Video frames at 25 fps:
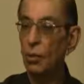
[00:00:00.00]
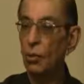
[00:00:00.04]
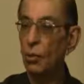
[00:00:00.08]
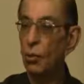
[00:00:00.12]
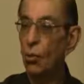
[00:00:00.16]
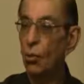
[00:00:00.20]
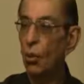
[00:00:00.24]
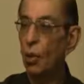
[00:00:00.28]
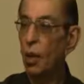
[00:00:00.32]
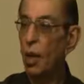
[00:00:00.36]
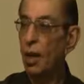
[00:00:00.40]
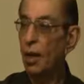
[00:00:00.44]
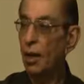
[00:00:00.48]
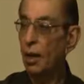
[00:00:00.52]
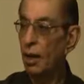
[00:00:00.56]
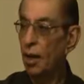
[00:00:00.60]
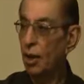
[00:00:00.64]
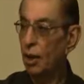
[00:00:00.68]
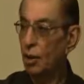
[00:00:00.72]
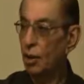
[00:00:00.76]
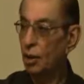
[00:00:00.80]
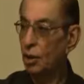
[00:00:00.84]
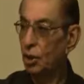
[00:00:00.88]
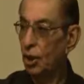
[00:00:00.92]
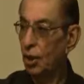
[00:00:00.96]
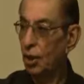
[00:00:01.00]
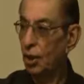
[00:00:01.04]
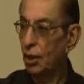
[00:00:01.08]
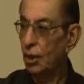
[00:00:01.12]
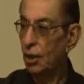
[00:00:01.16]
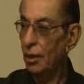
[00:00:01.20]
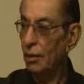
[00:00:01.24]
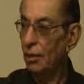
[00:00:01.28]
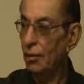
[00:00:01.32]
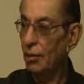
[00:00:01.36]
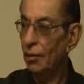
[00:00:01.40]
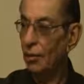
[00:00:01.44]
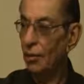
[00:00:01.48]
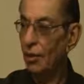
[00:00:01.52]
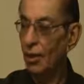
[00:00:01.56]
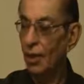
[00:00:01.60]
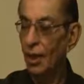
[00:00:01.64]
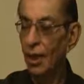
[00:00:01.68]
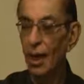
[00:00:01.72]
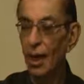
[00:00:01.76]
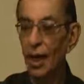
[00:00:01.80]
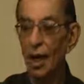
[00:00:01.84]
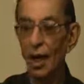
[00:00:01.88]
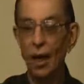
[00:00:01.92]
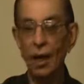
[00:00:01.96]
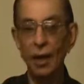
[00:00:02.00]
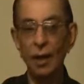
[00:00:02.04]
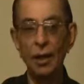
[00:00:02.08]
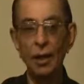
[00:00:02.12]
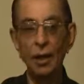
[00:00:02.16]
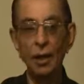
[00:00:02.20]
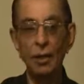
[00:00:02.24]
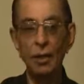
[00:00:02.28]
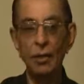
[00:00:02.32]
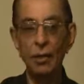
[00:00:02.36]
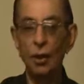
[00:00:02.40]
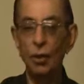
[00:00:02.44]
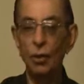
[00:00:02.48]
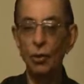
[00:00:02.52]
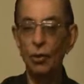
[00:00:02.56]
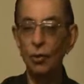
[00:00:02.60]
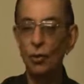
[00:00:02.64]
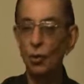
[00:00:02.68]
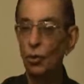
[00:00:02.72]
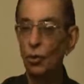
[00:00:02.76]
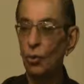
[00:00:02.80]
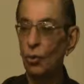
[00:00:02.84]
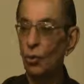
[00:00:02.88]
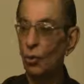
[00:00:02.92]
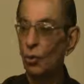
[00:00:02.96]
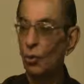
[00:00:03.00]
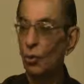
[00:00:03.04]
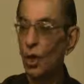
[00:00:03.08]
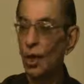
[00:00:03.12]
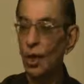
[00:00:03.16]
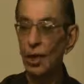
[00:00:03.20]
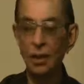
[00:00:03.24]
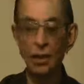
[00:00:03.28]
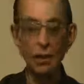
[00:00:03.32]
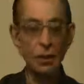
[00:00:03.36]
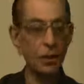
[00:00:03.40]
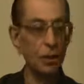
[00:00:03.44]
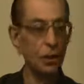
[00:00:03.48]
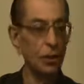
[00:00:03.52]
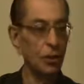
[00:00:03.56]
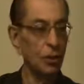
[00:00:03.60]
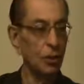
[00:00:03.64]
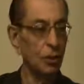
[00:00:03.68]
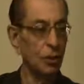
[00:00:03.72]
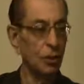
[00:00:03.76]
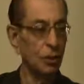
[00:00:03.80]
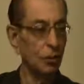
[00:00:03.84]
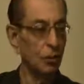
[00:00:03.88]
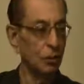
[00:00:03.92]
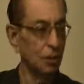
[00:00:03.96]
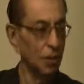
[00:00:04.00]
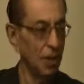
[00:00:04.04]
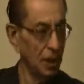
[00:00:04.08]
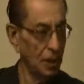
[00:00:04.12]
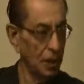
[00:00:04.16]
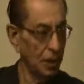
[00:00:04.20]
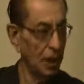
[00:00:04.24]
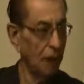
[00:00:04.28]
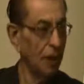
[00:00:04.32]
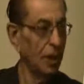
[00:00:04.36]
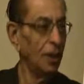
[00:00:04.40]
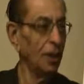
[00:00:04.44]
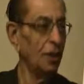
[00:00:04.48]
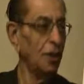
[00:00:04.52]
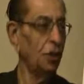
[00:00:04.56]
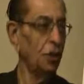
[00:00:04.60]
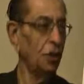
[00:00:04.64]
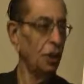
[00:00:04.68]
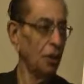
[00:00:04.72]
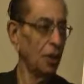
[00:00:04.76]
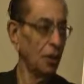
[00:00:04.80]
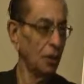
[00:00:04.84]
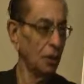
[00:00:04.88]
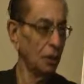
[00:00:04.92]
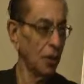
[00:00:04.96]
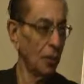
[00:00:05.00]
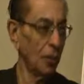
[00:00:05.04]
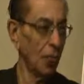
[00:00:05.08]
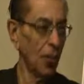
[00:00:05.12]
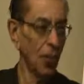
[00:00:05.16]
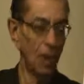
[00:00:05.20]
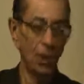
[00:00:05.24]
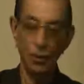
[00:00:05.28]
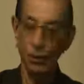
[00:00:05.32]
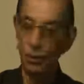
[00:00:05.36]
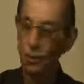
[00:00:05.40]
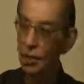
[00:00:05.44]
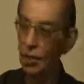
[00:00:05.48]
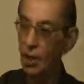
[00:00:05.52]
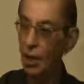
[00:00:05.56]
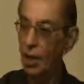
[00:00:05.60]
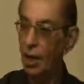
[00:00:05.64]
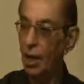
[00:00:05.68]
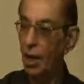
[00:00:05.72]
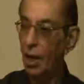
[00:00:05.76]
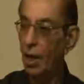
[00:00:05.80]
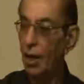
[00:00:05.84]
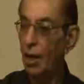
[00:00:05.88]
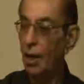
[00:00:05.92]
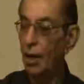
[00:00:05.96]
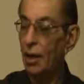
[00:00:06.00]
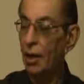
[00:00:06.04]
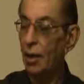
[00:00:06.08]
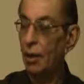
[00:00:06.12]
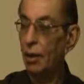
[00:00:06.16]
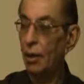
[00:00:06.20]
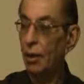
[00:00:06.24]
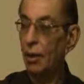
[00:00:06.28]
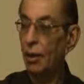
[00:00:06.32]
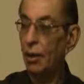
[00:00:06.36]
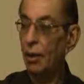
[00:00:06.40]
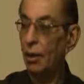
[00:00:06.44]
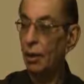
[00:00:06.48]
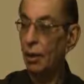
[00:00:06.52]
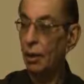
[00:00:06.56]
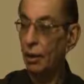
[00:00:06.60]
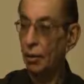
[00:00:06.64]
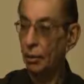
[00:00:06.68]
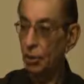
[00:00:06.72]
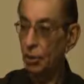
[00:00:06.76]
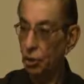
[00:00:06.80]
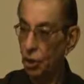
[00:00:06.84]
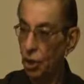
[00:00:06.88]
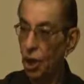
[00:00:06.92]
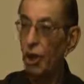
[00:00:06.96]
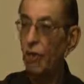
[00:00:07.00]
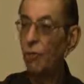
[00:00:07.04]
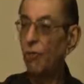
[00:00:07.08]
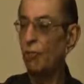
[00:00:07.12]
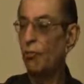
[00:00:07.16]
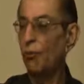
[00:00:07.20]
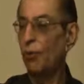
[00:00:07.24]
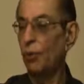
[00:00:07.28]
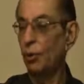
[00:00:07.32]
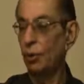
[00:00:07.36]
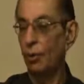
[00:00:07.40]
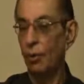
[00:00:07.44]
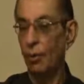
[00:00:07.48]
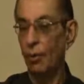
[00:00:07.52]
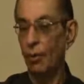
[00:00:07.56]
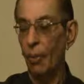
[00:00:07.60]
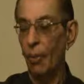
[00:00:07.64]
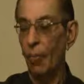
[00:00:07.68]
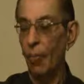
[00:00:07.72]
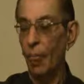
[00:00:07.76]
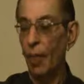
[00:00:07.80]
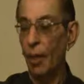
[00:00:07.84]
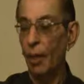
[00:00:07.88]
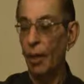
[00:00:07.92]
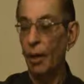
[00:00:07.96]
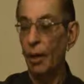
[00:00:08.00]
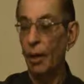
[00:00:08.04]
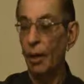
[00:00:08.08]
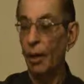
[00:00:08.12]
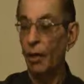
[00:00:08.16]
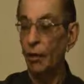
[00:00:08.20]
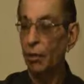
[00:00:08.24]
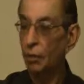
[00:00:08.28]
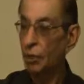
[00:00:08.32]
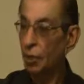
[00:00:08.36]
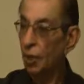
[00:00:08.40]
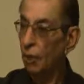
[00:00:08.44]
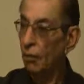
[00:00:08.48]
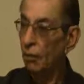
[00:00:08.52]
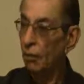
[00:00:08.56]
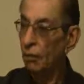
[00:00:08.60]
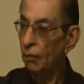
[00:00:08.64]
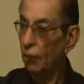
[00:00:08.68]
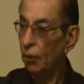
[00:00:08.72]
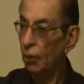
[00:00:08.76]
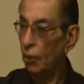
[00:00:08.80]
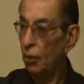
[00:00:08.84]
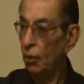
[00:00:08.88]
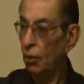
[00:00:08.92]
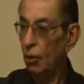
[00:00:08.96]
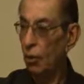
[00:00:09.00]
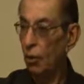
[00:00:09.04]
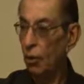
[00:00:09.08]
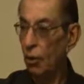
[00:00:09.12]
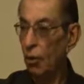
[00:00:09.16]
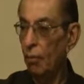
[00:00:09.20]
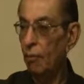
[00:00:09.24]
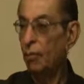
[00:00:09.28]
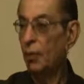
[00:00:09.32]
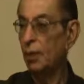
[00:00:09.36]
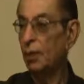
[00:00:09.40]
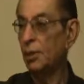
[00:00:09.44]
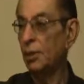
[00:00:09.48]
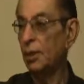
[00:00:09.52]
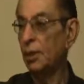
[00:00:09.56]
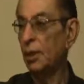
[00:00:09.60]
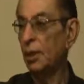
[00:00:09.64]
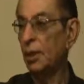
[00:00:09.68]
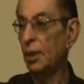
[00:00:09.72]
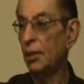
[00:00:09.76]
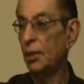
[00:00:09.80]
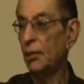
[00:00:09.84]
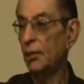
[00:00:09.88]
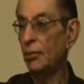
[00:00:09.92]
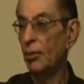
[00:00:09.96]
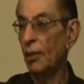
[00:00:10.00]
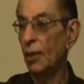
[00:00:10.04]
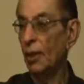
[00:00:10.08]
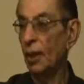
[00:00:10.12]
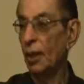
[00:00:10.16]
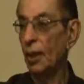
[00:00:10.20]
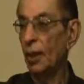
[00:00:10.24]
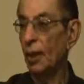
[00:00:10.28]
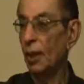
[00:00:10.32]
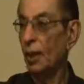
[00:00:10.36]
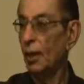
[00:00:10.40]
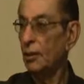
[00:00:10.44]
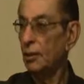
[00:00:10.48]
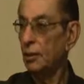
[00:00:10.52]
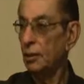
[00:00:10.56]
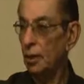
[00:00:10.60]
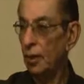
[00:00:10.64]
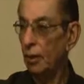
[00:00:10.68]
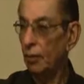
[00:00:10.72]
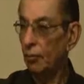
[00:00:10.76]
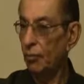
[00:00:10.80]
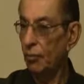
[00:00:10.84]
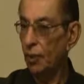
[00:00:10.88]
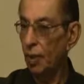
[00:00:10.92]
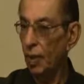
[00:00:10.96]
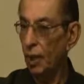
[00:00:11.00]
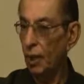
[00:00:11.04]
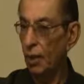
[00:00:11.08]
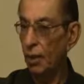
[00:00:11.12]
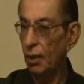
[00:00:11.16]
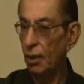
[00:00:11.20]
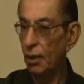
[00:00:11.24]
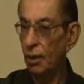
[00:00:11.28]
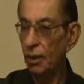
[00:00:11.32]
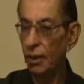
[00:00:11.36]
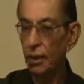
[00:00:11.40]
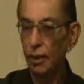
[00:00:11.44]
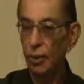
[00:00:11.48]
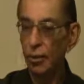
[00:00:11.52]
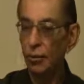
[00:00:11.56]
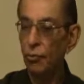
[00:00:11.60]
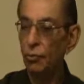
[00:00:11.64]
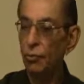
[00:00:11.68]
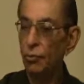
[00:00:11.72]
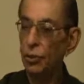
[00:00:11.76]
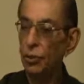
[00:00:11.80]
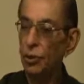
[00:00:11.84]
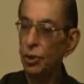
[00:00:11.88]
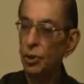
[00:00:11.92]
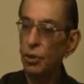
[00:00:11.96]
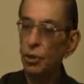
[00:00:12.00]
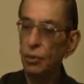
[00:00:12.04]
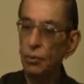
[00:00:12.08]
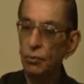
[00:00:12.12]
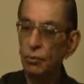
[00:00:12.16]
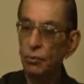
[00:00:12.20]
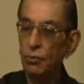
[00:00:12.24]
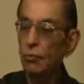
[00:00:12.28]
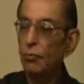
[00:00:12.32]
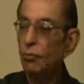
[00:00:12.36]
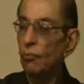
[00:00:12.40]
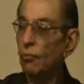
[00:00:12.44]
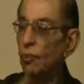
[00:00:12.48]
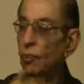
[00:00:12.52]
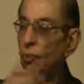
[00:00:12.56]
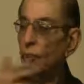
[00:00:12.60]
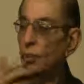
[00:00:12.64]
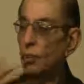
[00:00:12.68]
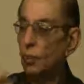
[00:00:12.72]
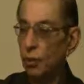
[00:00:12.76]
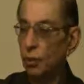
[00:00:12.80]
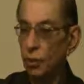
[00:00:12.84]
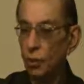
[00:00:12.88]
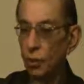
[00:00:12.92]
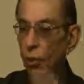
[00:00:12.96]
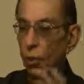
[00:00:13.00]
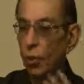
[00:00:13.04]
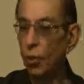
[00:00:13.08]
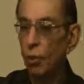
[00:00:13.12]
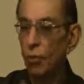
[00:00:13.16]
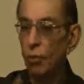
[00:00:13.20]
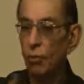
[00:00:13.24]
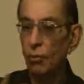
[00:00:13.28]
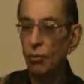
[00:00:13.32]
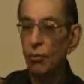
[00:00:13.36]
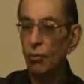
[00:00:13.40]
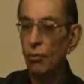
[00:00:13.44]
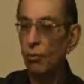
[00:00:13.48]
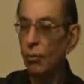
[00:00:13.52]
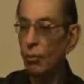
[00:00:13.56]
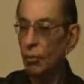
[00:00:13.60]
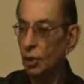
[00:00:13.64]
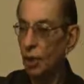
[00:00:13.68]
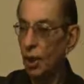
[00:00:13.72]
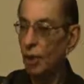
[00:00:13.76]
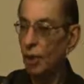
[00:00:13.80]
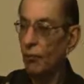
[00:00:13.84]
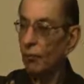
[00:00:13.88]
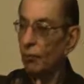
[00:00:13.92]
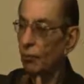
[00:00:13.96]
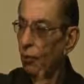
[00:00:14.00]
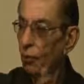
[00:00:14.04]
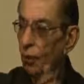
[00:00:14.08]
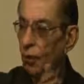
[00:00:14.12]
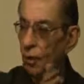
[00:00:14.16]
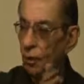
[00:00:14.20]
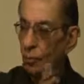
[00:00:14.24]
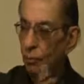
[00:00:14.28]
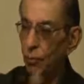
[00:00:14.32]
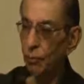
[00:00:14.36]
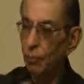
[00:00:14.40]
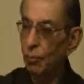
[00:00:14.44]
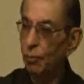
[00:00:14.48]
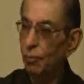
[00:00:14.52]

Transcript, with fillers: Kola culture and it is also known as pizza culture. You see, junk food. Now, junk food obviously is something which is, which, you know, junk food is